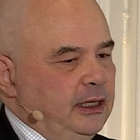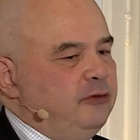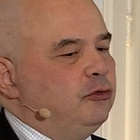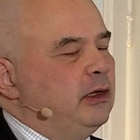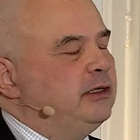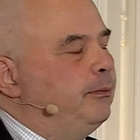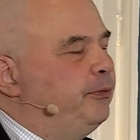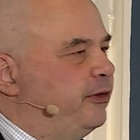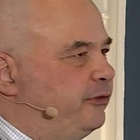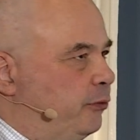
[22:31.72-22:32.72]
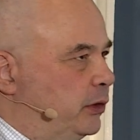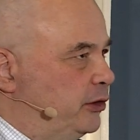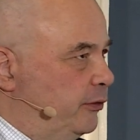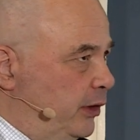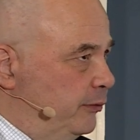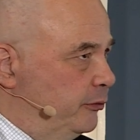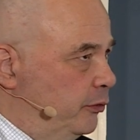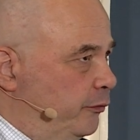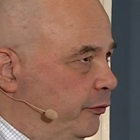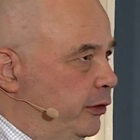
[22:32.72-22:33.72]
it's quite impressive what you've done
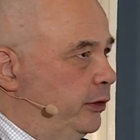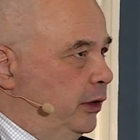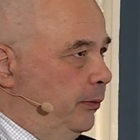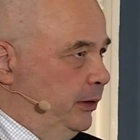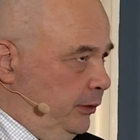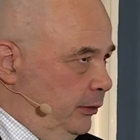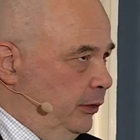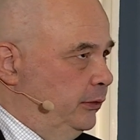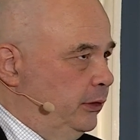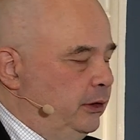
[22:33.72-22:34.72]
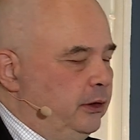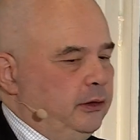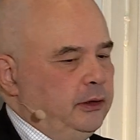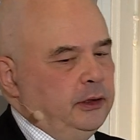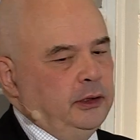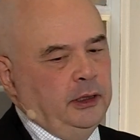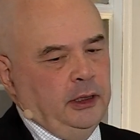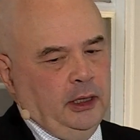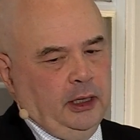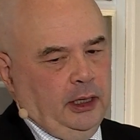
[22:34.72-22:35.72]
so far. I mean, the
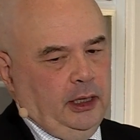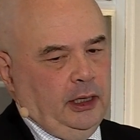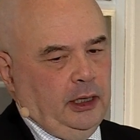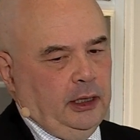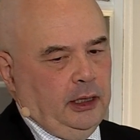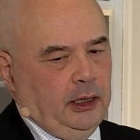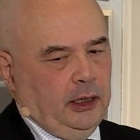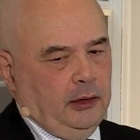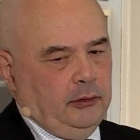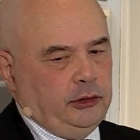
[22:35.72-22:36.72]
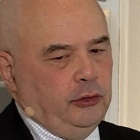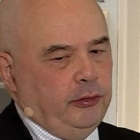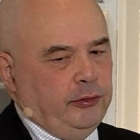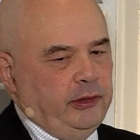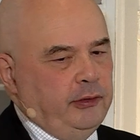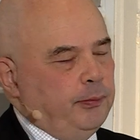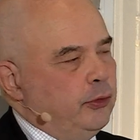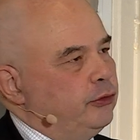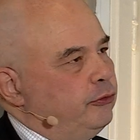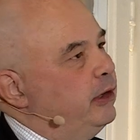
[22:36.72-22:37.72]
Q3
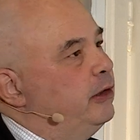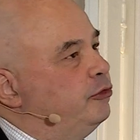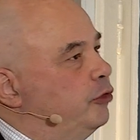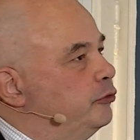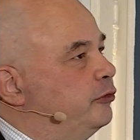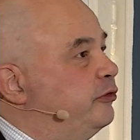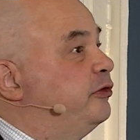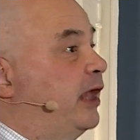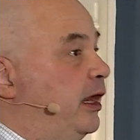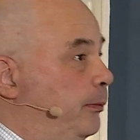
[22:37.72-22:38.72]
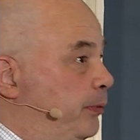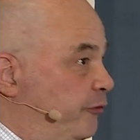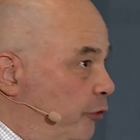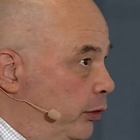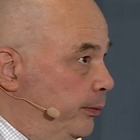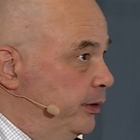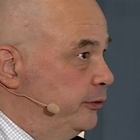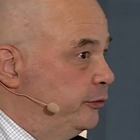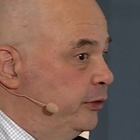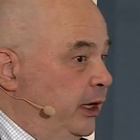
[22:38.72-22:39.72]
report really shows a stellar
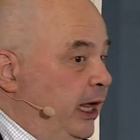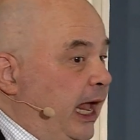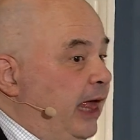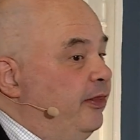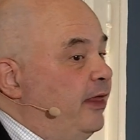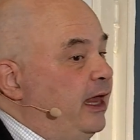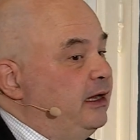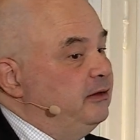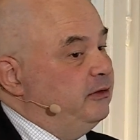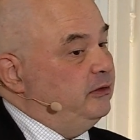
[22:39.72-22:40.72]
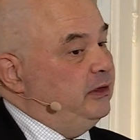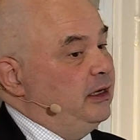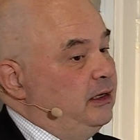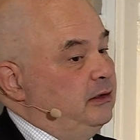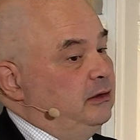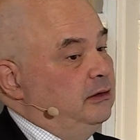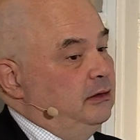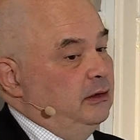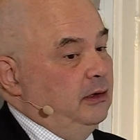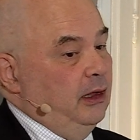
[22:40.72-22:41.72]
performance, and that it's still,
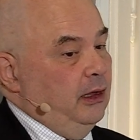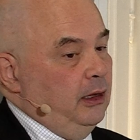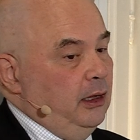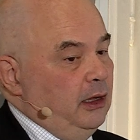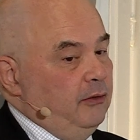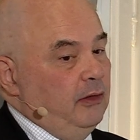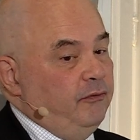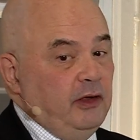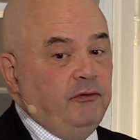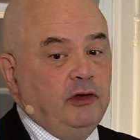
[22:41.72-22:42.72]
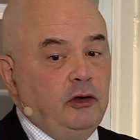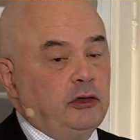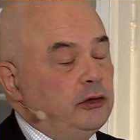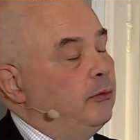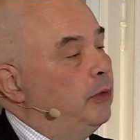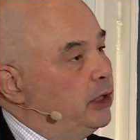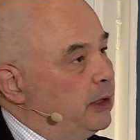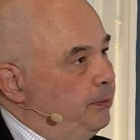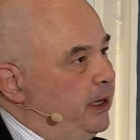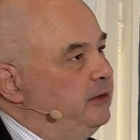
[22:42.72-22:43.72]
if we look at the
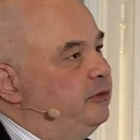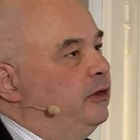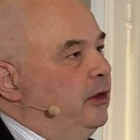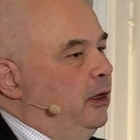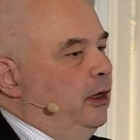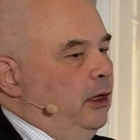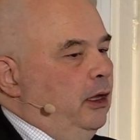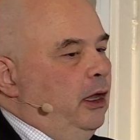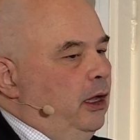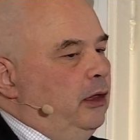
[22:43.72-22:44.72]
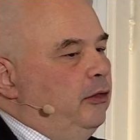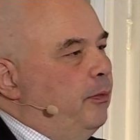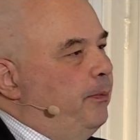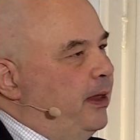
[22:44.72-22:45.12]
marketplace, the